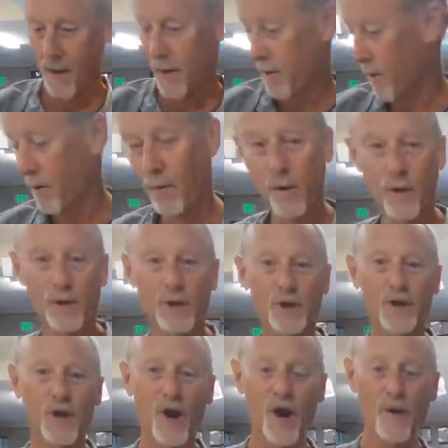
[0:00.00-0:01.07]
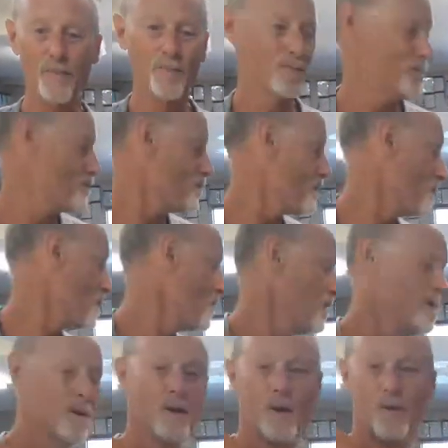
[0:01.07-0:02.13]
the word sharp,
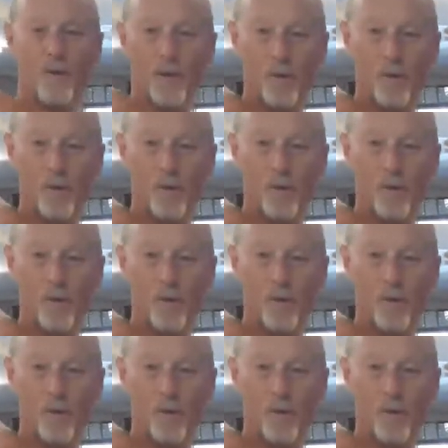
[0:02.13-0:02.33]
the